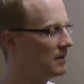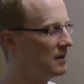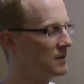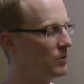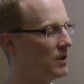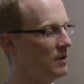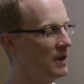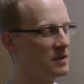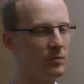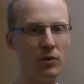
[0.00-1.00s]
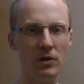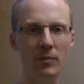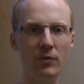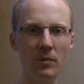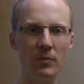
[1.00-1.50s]
This one has a
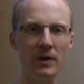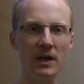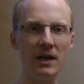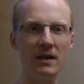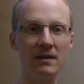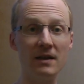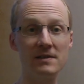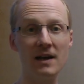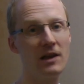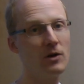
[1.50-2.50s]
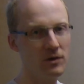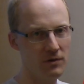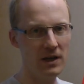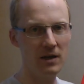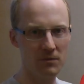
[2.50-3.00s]
puller prop, and as I learned